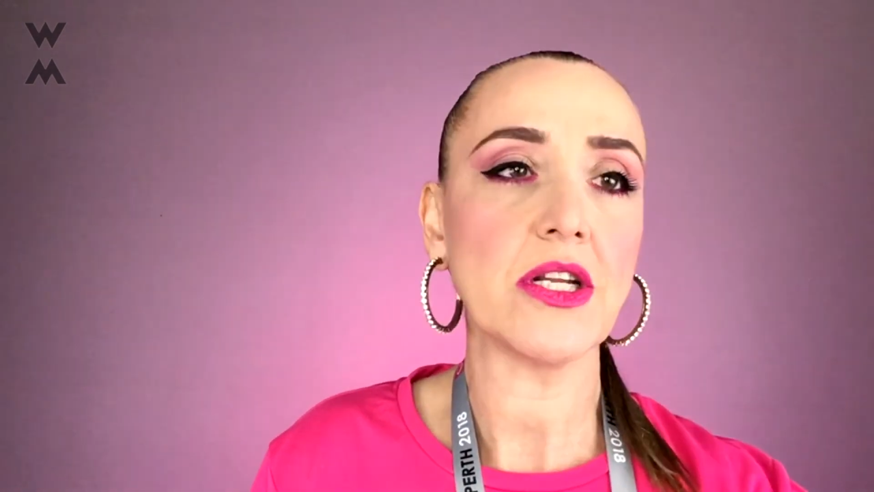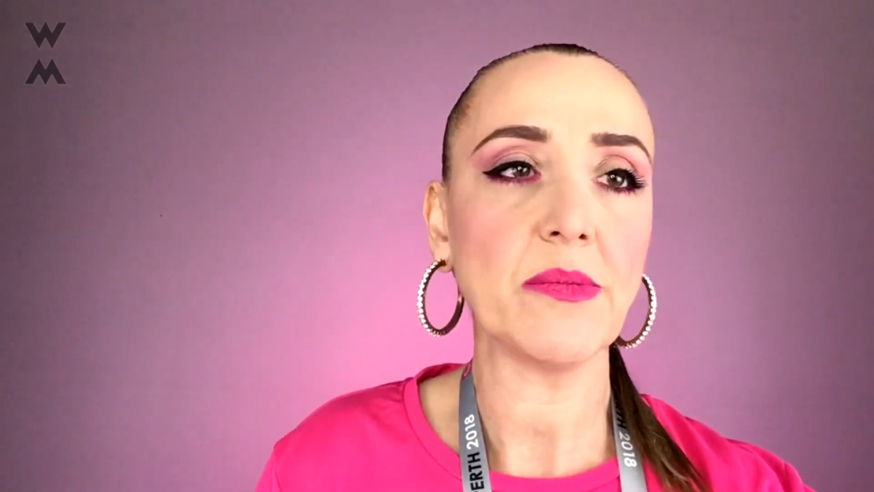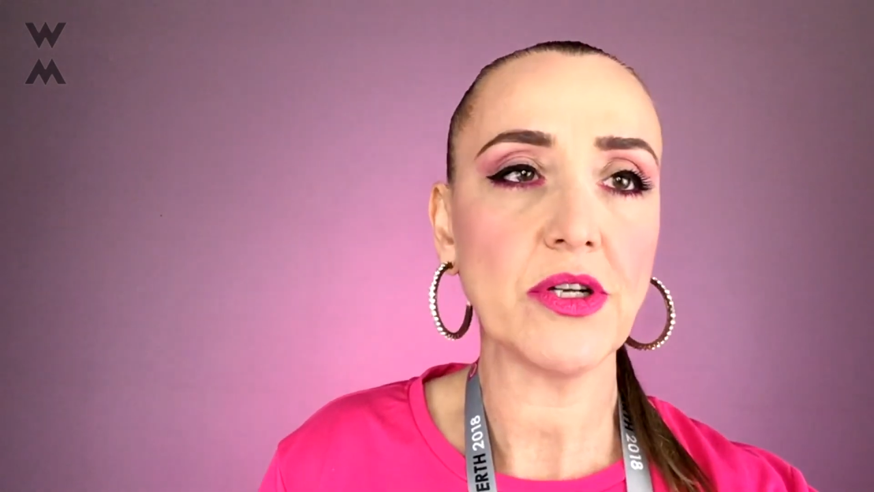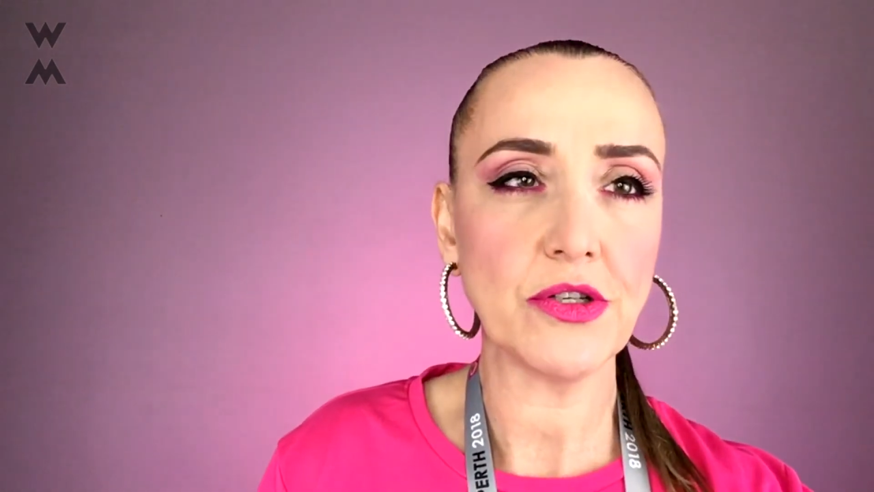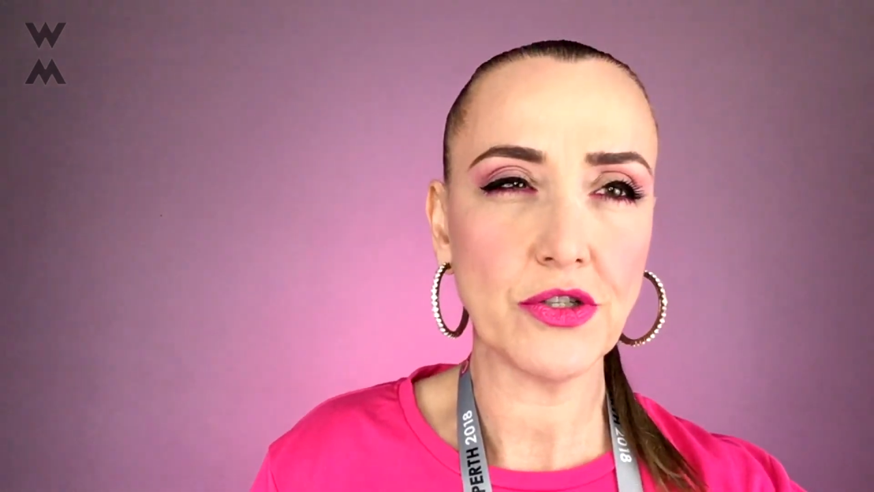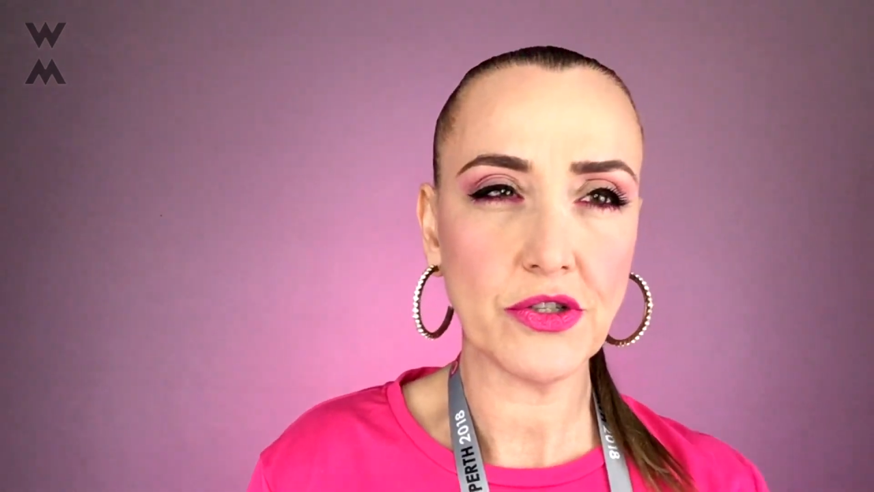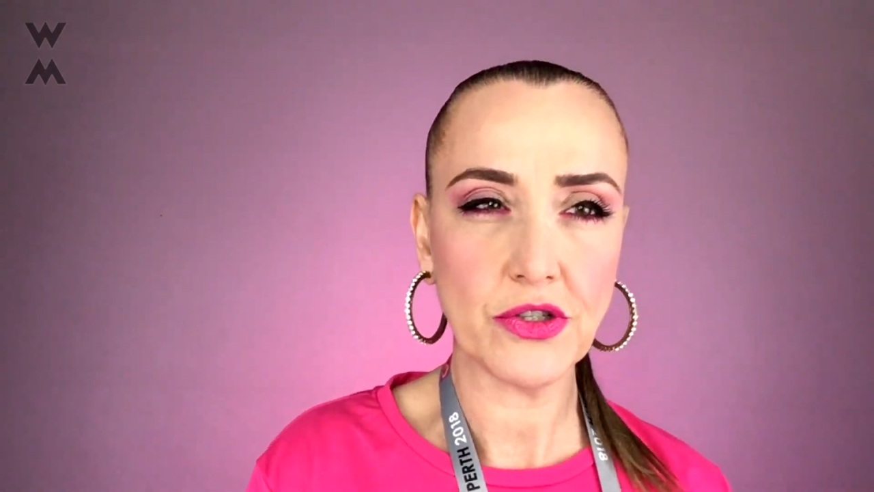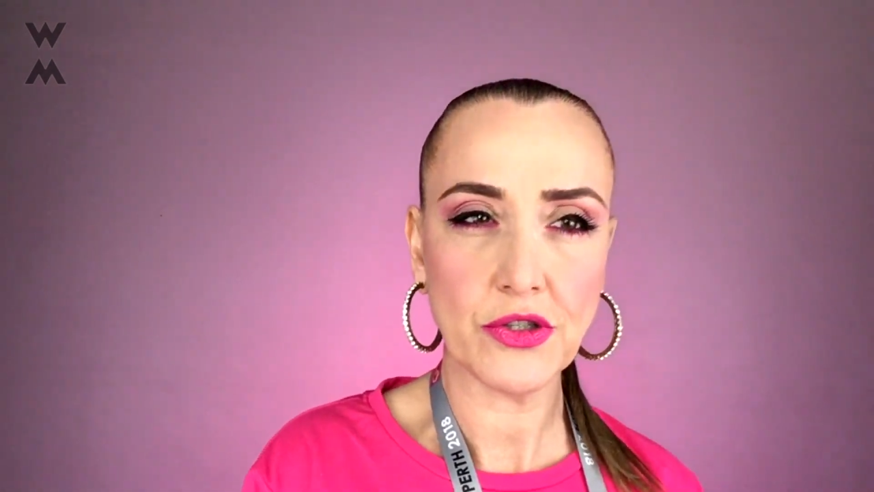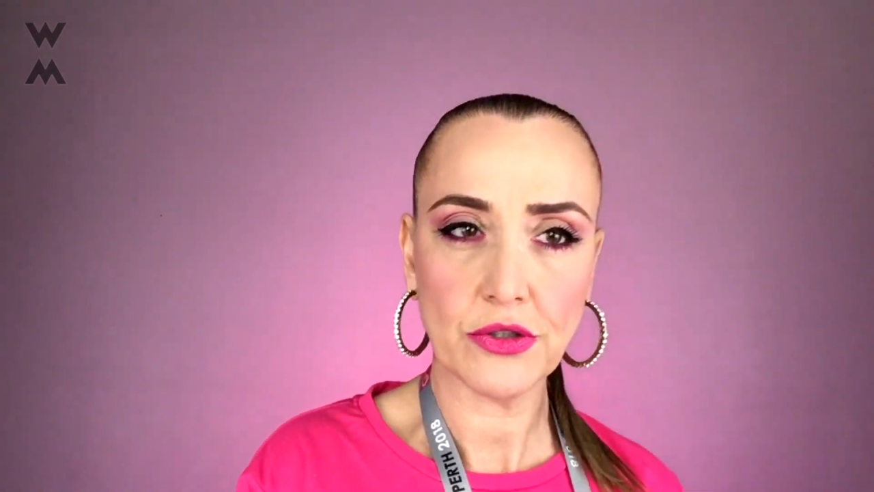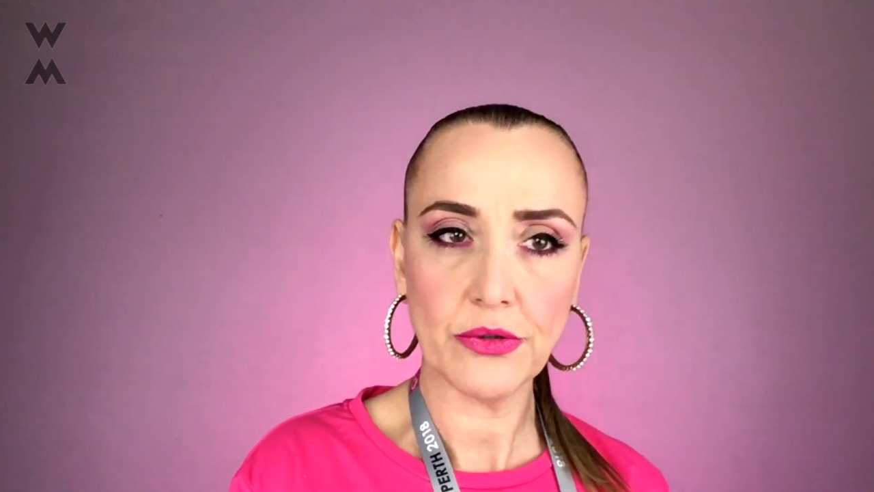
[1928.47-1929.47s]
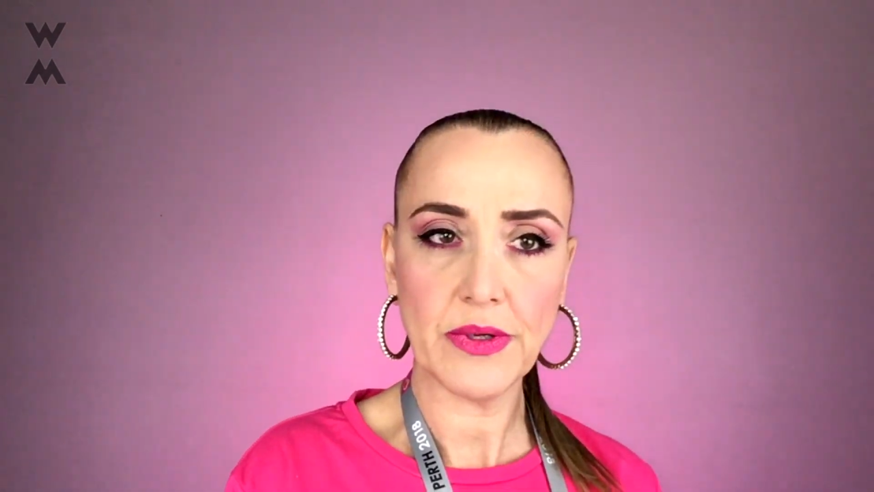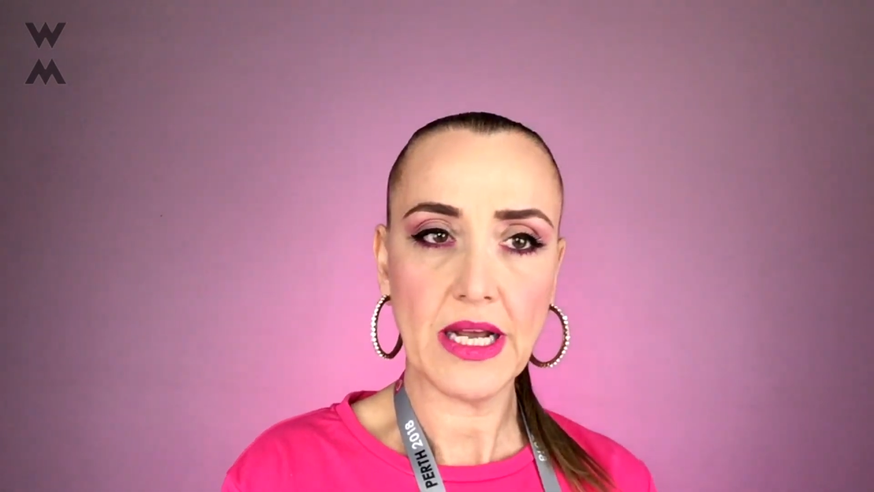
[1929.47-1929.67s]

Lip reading: I'm going to just do